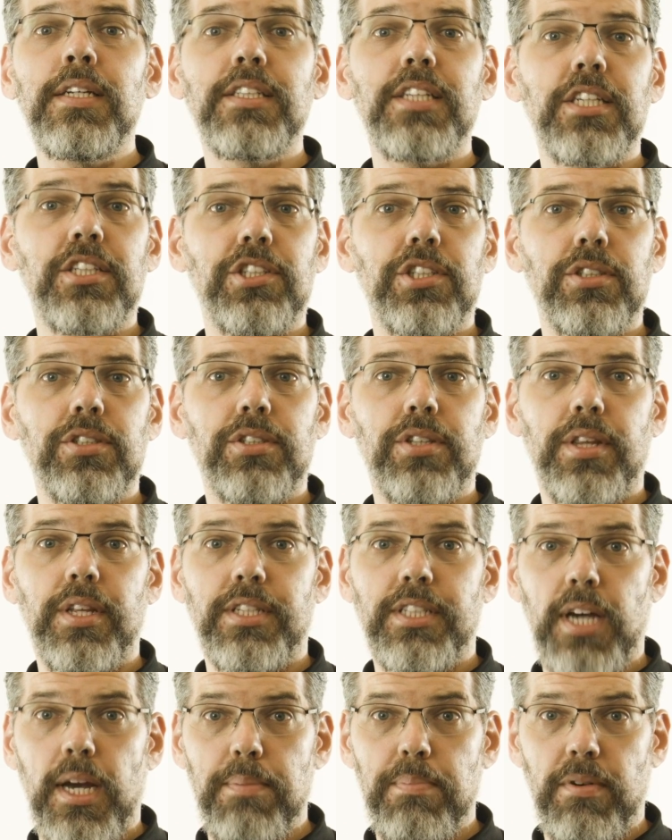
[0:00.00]
addition to the
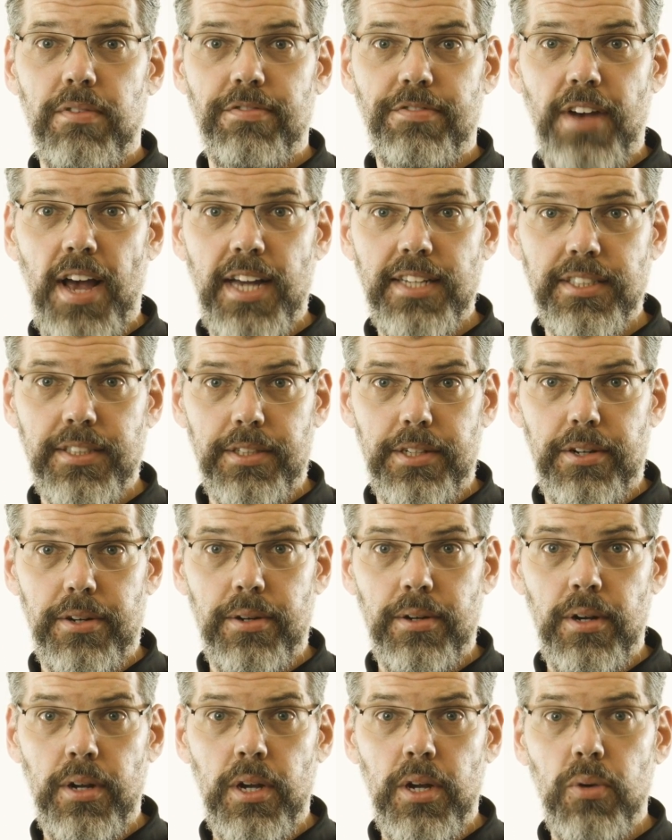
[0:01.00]
type of fastener,
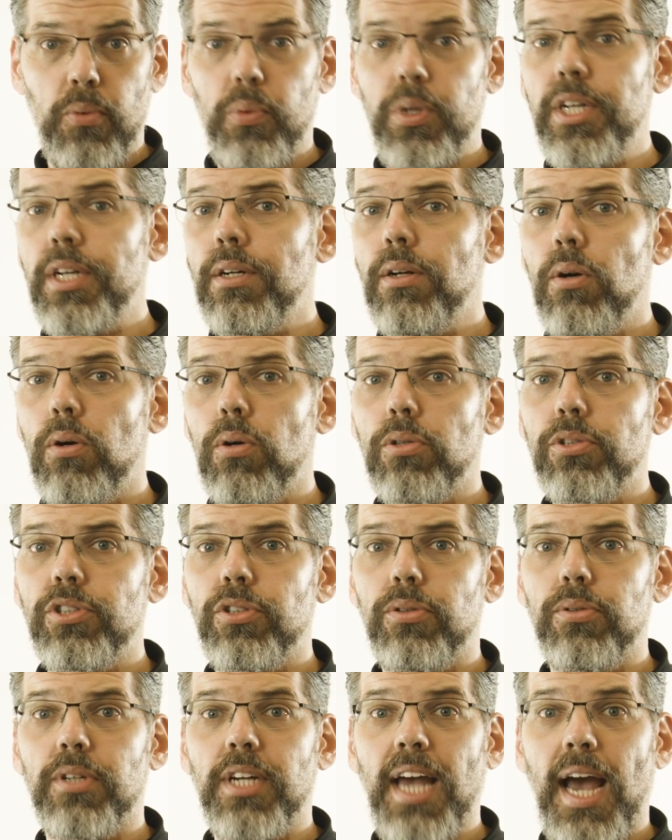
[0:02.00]
we can
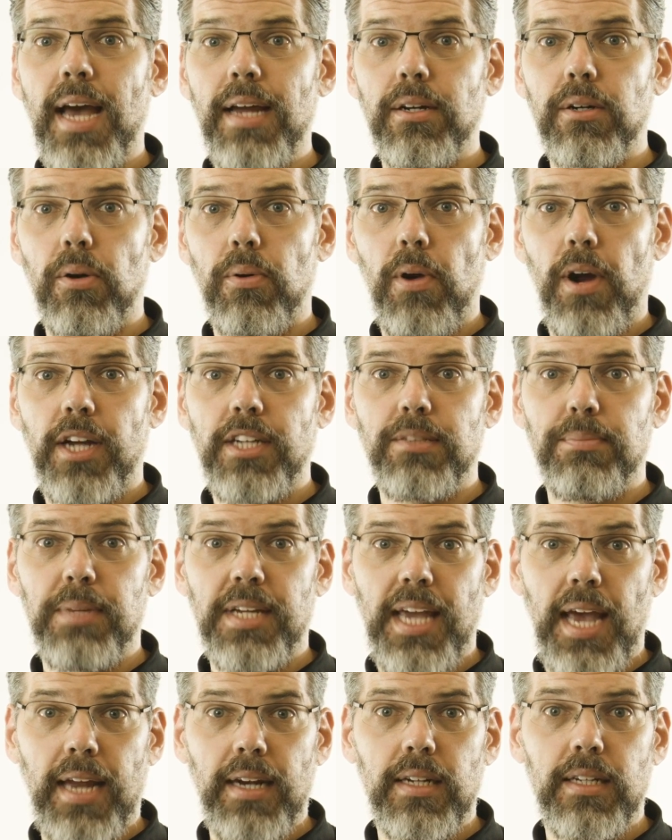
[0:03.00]
also categorize
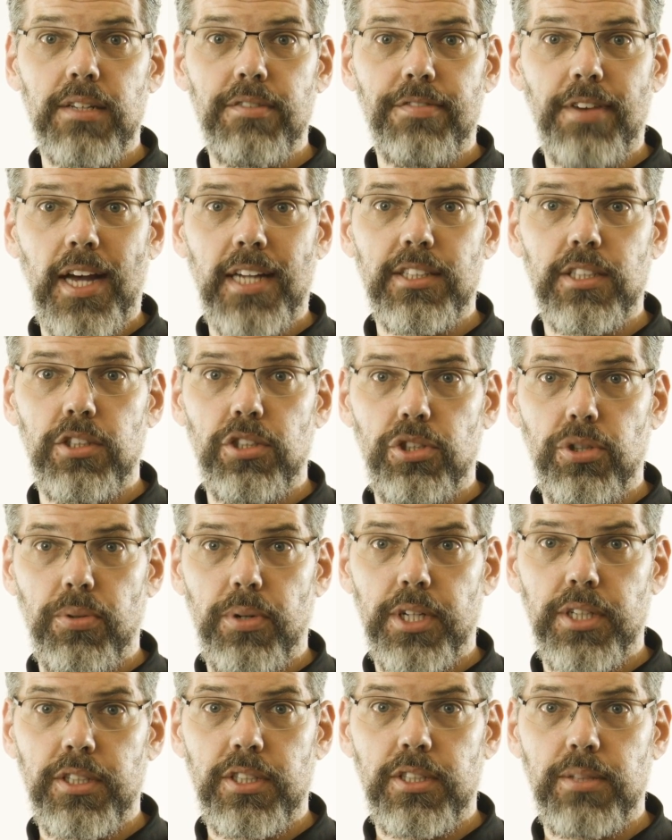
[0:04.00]
mechanically fastened
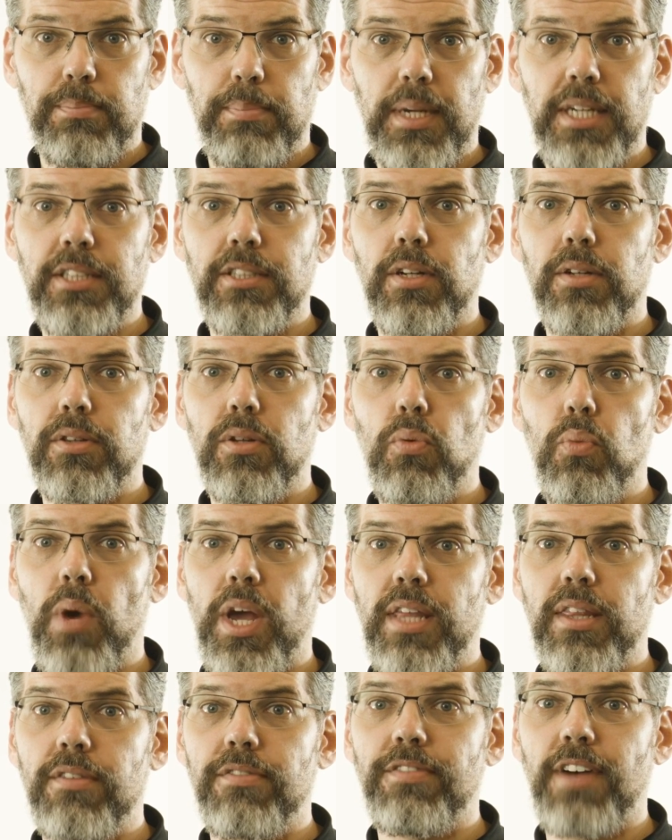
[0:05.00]
joints based on the way
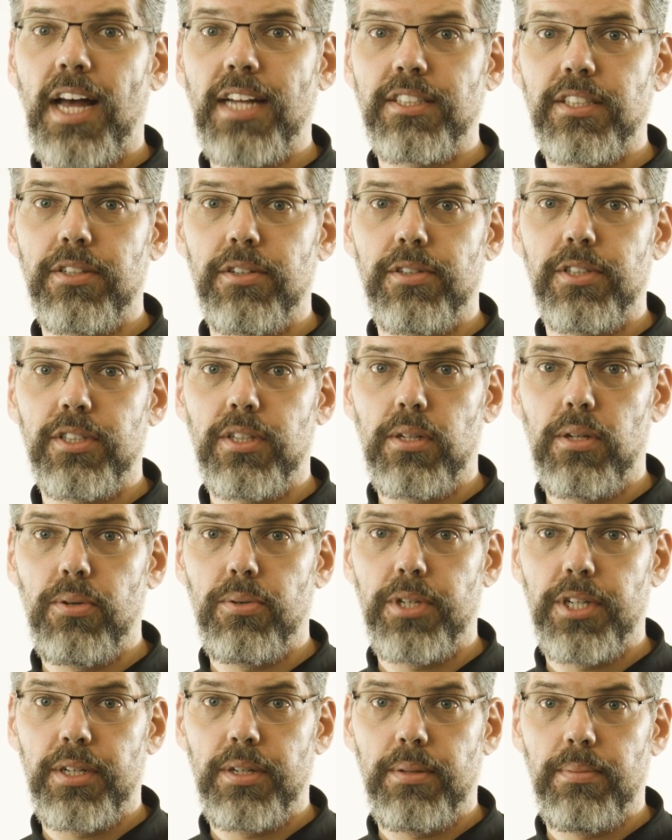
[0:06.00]
the fastener is
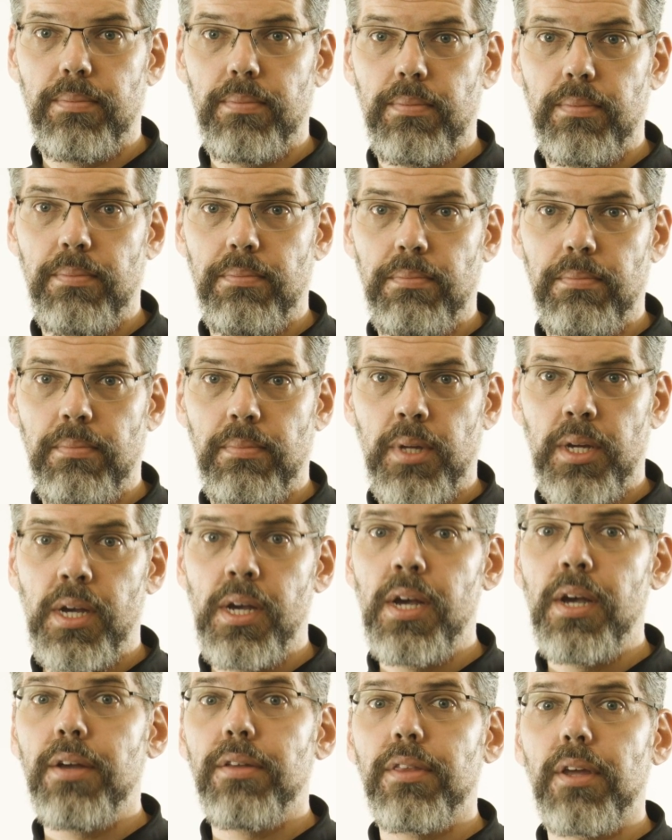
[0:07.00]
loaded.
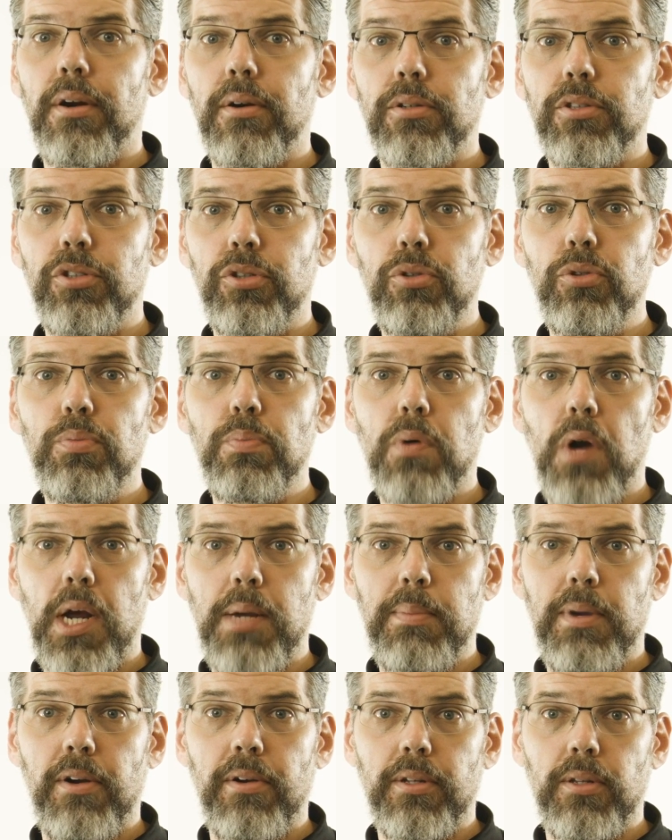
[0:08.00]
There are two
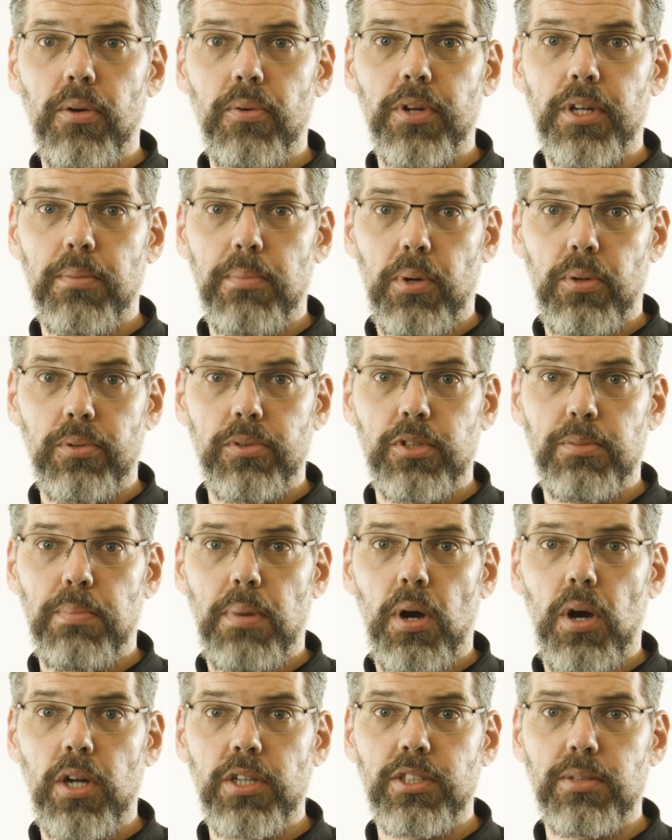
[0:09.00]
primary loading modes
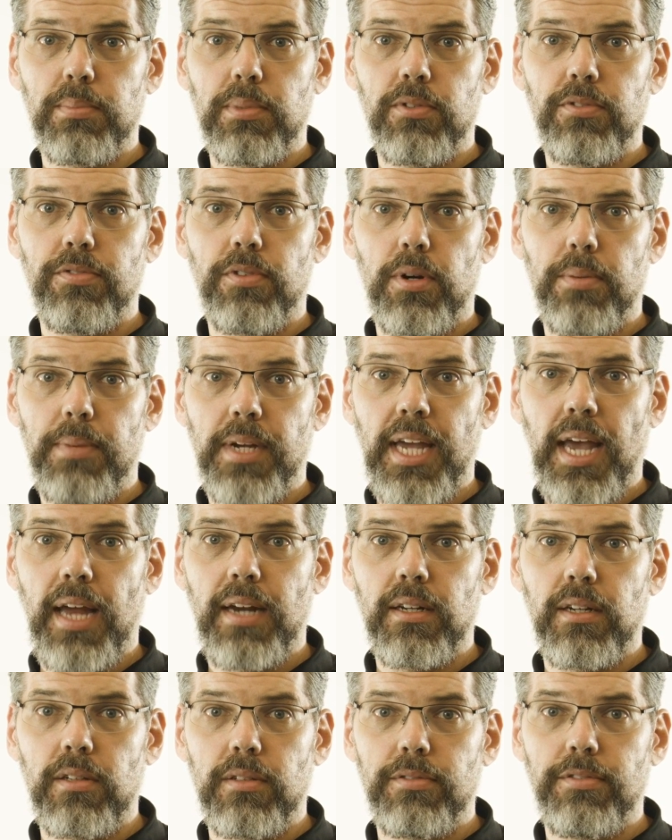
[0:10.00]
possible for a
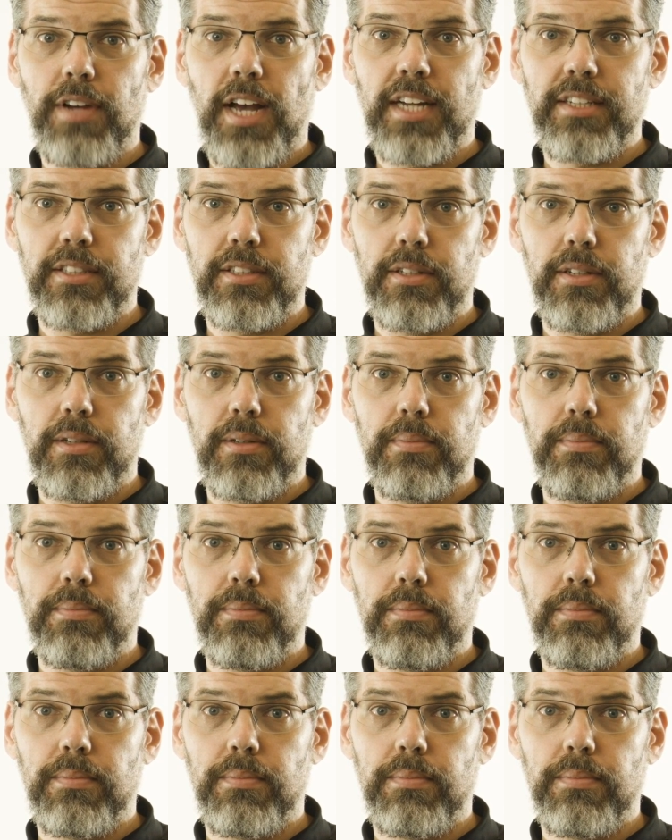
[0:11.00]
mechanical fastener.